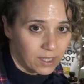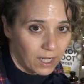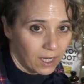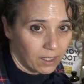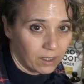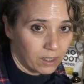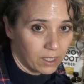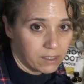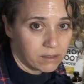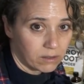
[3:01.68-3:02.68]
to add a
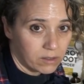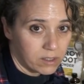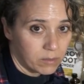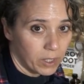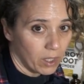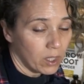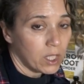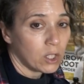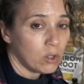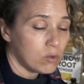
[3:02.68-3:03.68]
nice little smell.
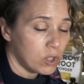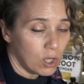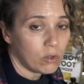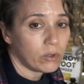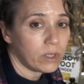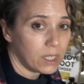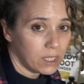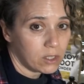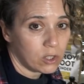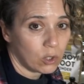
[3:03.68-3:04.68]
You don't
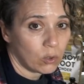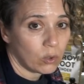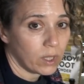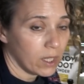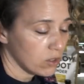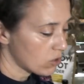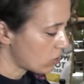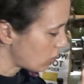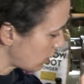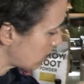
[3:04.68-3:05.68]
need to, that's
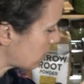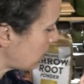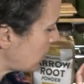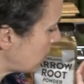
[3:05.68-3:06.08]
just